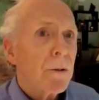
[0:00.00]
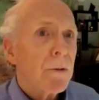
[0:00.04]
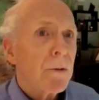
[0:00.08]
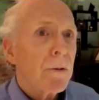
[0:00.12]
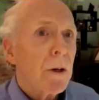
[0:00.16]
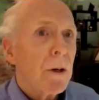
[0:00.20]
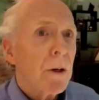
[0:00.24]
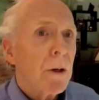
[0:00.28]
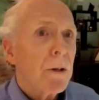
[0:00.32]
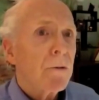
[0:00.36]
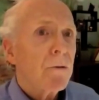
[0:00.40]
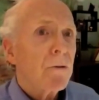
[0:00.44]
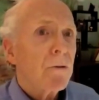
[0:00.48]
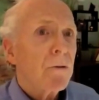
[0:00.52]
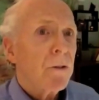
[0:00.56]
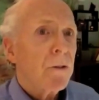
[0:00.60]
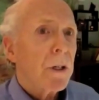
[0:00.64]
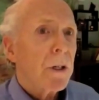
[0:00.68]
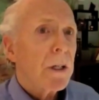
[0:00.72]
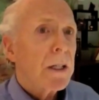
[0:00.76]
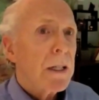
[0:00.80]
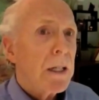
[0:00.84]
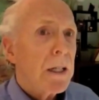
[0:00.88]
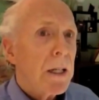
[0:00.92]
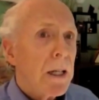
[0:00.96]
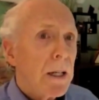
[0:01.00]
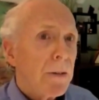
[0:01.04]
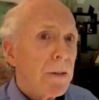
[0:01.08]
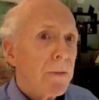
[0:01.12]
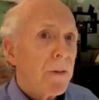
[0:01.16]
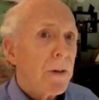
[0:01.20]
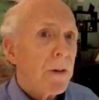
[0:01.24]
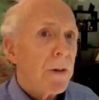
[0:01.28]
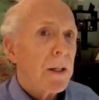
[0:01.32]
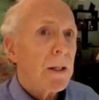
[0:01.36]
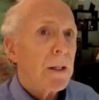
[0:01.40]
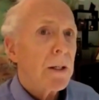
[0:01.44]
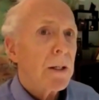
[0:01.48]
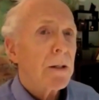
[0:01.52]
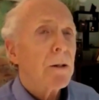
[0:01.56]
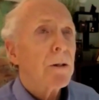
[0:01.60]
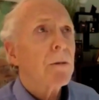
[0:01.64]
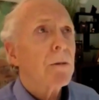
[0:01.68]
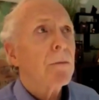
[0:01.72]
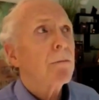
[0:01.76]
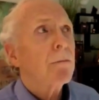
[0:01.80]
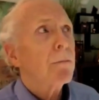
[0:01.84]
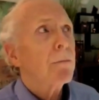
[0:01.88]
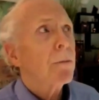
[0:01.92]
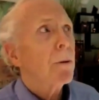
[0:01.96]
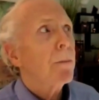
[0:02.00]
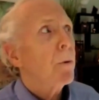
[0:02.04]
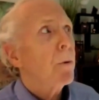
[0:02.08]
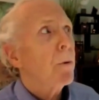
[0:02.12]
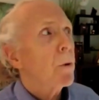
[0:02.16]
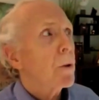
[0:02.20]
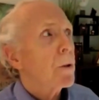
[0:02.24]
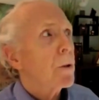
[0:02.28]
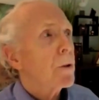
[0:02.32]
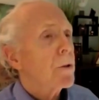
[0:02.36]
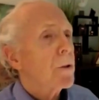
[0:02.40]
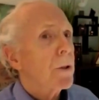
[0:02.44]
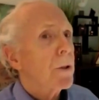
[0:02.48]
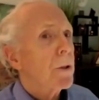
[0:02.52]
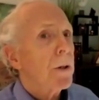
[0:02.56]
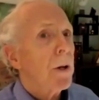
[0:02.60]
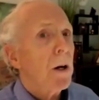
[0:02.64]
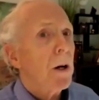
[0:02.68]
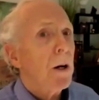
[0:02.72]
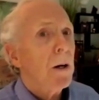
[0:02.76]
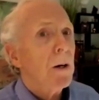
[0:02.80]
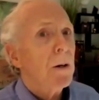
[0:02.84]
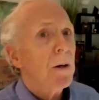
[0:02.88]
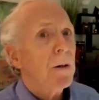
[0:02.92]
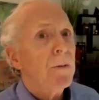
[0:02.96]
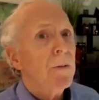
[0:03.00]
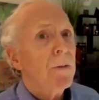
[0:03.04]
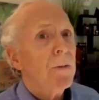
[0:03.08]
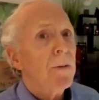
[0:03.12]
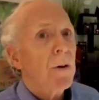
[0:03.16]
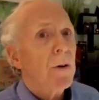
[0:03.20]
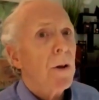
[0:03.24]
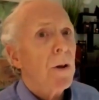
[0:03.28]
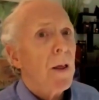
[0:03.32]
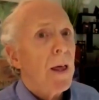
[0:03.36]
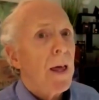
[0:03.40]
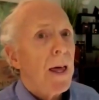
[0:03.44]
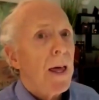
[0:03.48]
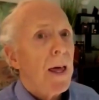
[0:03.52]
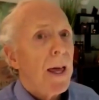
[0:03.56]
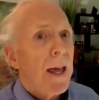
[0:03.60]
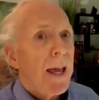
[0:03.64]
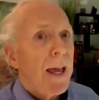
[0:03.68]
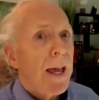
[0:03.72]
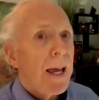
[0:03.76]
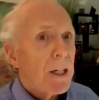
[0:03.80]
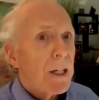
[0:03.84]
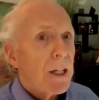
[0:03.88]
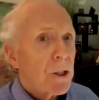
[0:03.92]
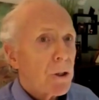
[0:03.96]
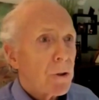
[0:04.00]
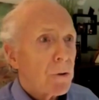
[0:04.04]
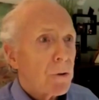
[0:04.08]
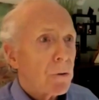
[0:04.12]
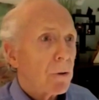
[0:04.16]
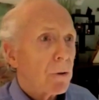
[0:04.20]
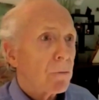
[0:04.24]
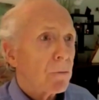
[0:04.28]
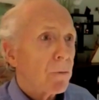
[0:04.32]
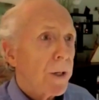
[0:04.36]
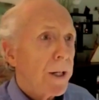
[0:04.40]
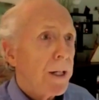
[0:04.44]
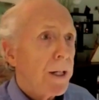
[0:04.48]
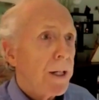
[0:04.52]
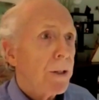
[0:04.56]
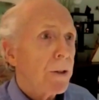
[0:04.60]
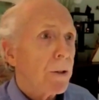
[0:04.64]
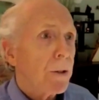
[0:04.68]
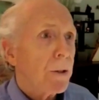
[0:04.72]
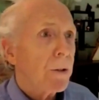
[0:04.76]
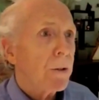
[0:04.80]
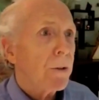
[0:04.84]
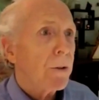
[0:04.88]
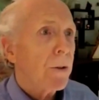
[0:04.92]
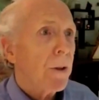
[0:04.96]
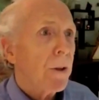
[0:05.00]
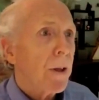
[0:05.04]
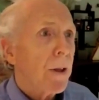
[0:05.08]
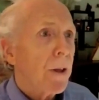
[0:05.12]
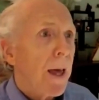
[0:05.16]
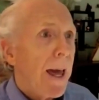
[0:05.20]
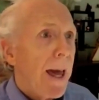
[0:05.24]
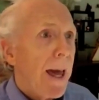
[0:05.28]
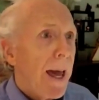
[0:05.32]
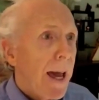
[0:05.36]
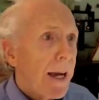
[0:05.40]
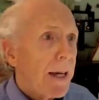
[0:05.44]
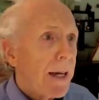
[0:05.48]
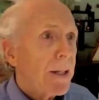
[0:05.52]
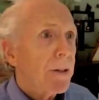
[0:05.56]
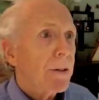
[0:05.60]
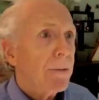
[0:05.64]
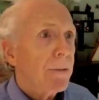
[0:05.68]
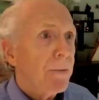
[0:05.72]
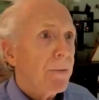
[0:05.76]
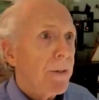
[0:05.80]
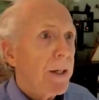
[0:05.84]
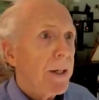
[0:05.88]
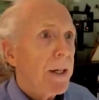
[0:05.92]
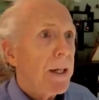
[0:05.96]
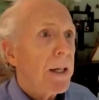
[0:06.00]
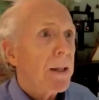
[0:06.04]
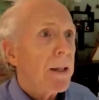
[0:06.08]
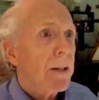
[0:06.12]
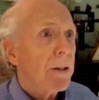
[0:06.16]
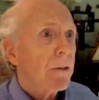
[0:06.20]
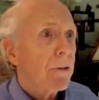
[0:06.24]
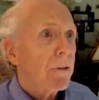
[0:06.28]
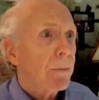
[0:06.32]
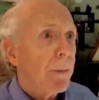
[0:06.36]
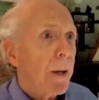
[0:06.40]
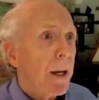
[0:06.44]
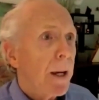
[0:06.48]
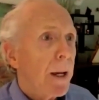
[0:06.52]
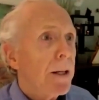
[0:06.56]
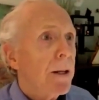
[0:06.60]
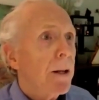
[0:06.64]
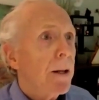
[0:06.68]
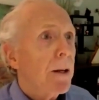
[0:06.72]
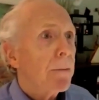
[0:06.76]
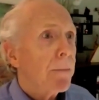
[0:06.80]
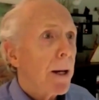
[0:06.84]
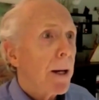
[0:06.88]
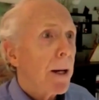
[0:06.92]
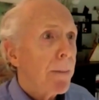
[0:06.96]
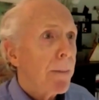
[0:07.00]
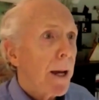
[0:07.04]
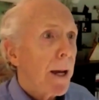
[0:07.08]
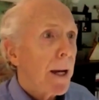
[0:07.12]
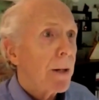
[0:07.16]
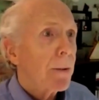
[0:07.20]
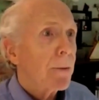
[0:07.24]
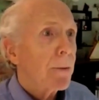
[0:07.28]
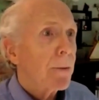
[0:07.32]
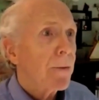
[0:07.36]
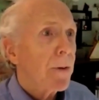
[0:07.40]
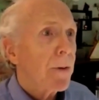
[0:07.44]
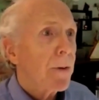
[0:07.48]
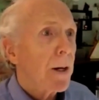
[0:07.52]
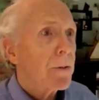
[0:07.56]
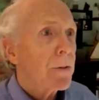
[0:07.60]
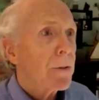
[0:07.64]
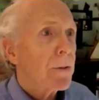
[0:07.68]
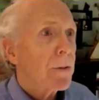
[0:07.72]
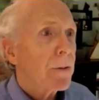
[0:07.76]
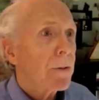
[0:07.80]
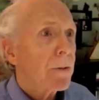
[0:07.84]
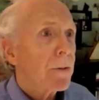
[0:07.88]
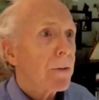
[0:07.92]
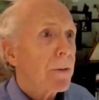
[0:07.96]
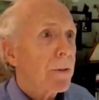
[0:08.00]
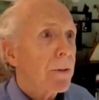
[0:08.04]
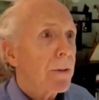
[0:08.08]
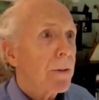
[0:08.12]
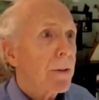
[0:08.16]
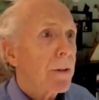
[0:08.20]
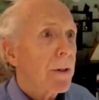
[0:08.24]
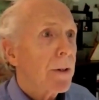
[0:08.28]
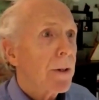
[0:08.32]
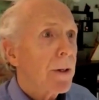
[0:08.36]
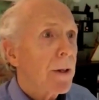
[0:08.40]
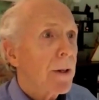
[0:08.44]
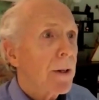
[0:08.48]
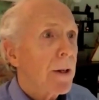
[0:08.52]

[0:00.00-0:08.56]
there's a significant proportion of extrarenal active D that's made by macrophages